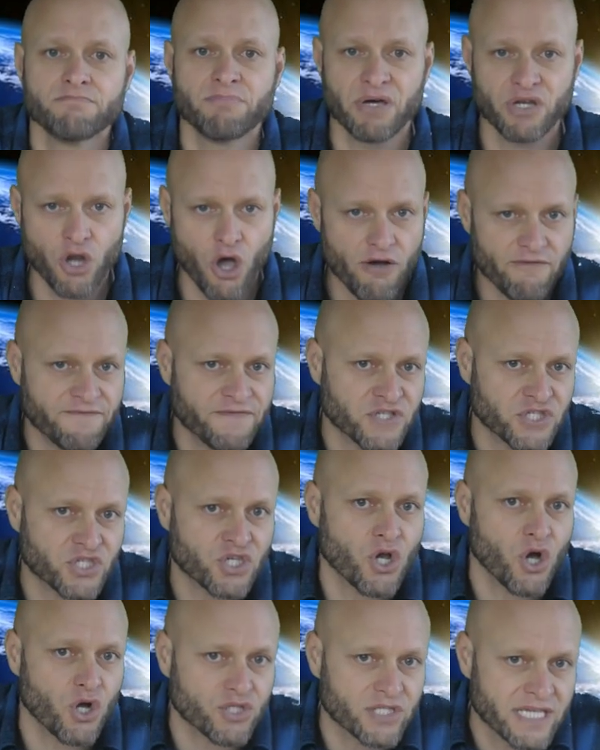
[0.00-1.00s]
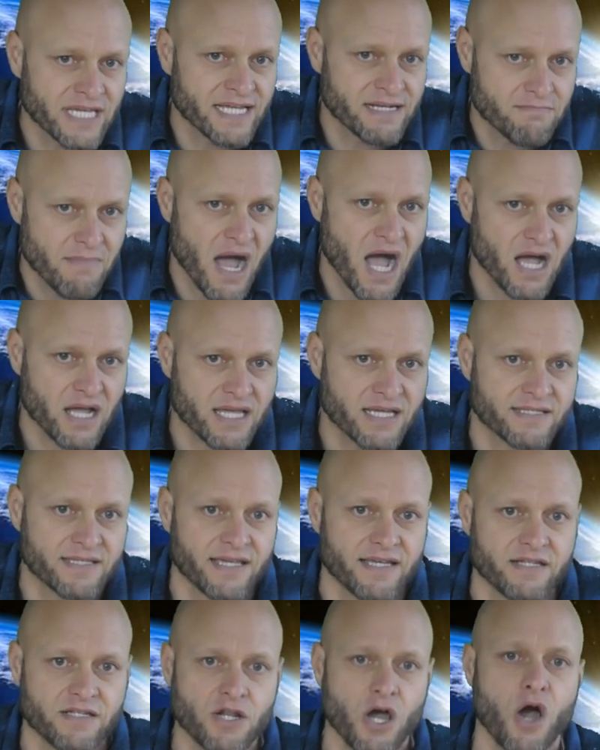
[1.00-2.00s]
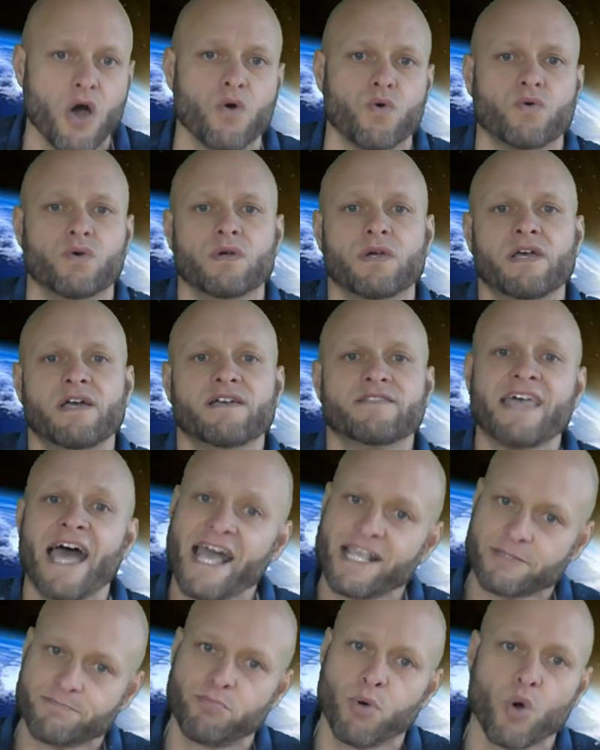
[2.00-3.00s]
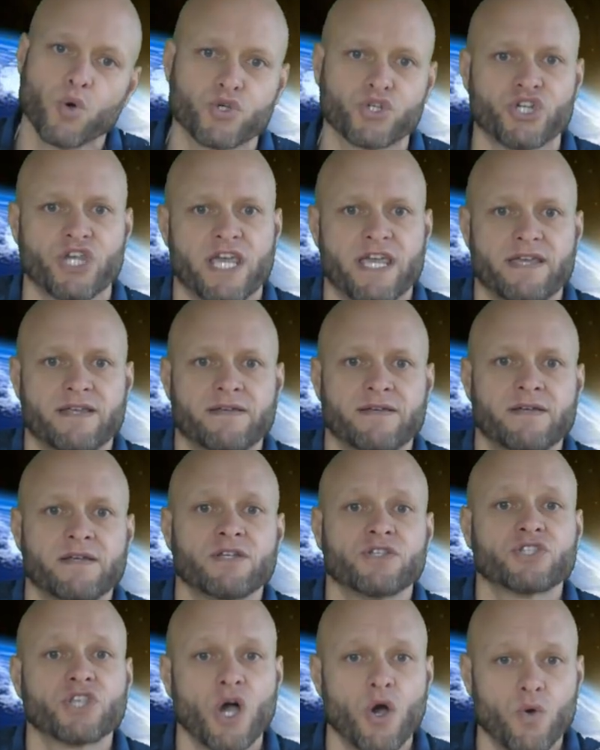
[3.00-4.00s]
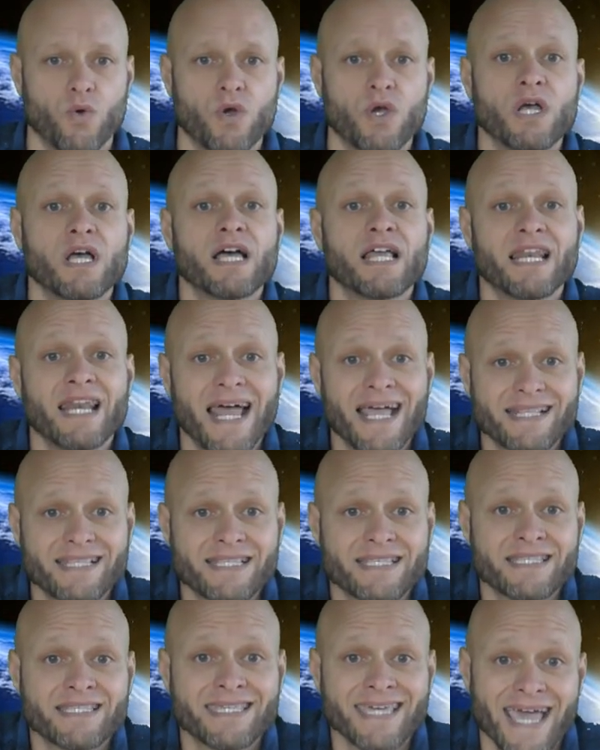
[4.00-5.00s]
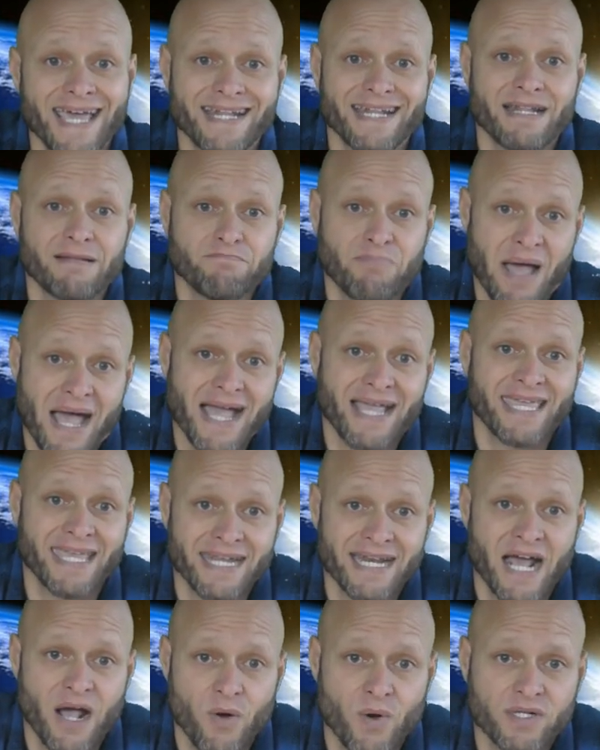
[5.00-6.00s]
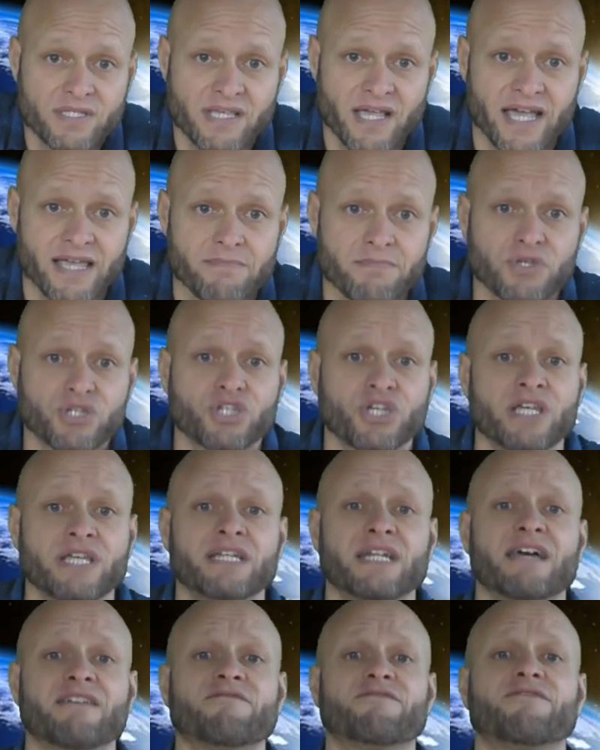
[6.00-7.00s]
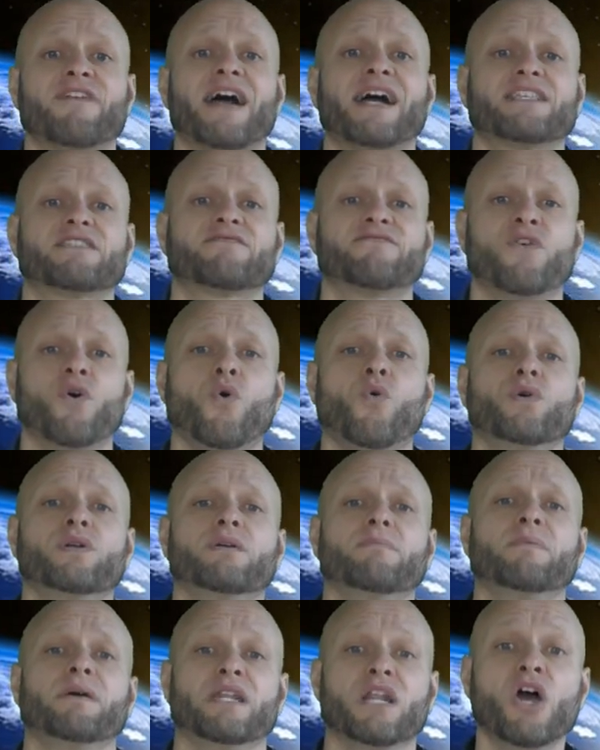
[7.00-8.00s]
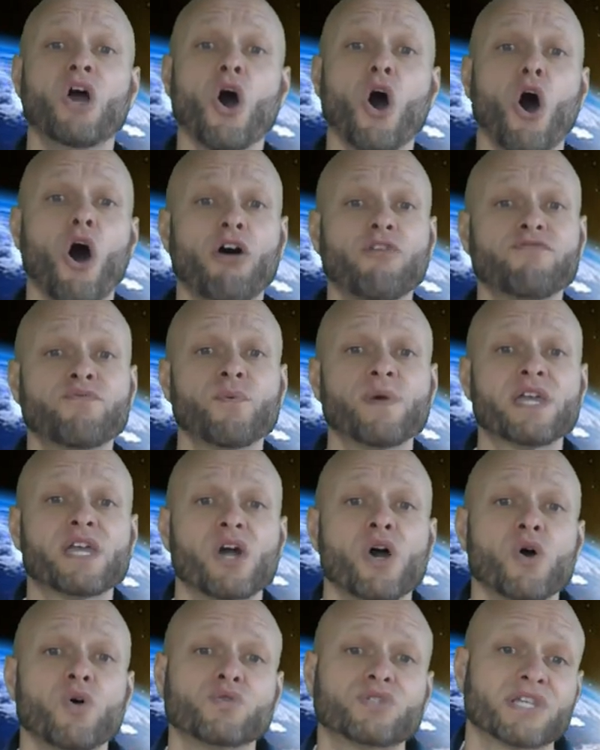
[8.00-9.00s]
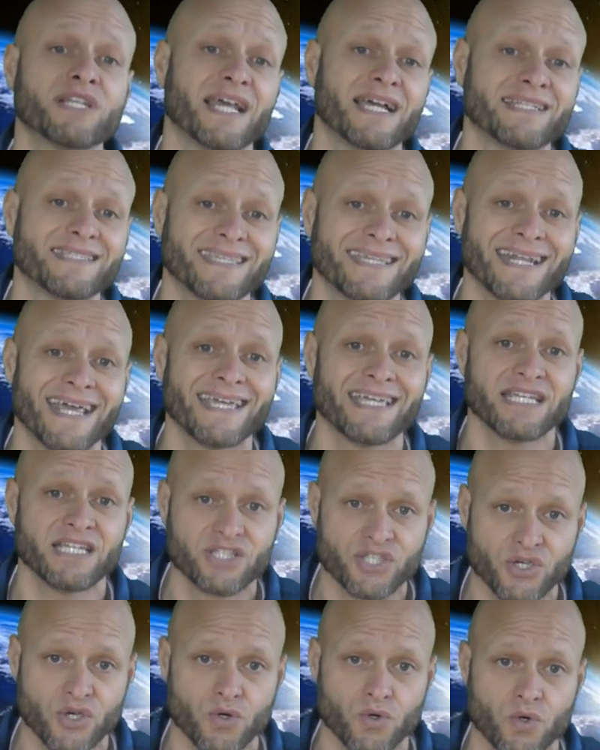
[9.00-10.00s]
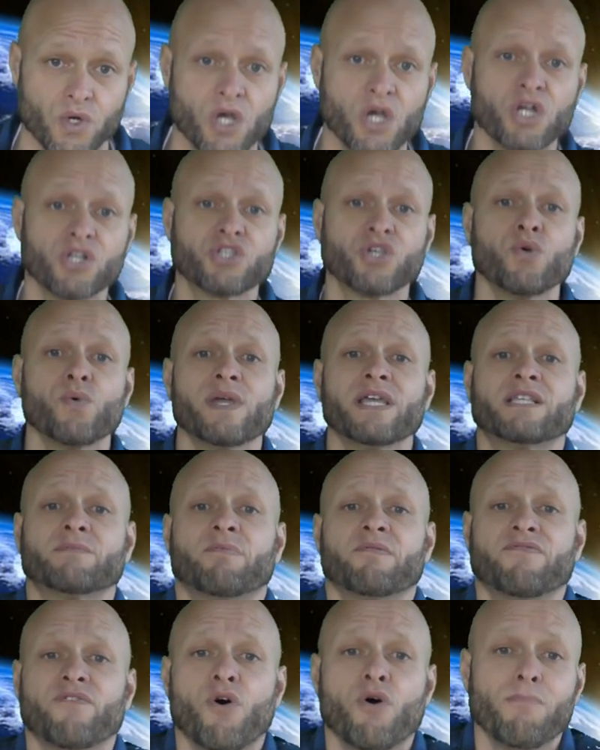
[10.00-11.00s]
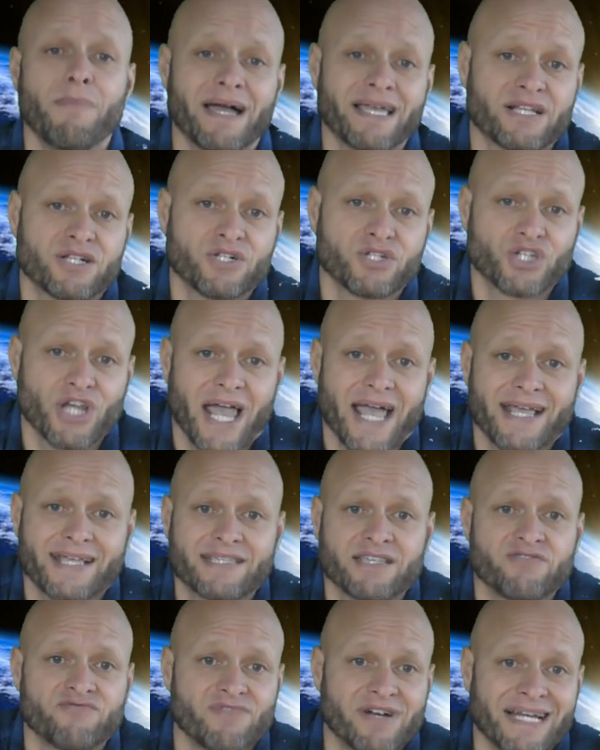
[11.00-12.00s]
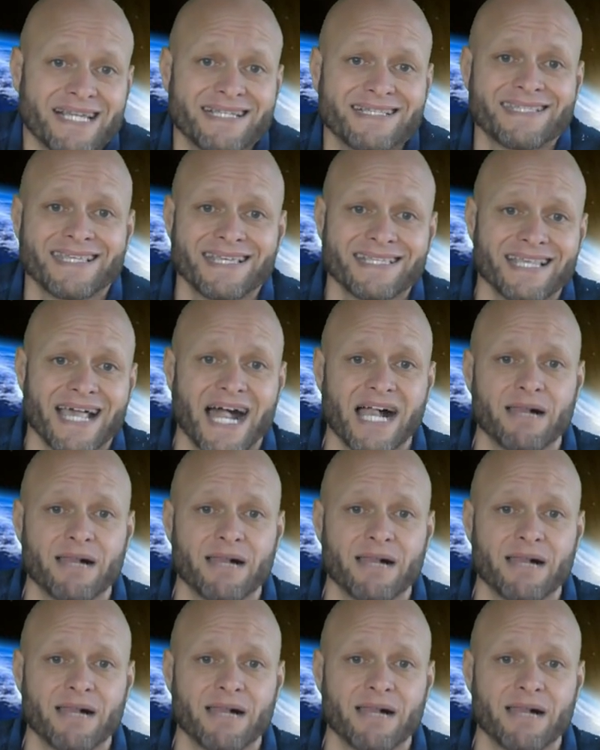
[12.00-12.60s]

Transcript: But not for Scotty in marketing, no. That's bullshit. So, let's get back in our time machine and fast forward a bit. Off we go to 1982, two weeks before Michael Jackson released his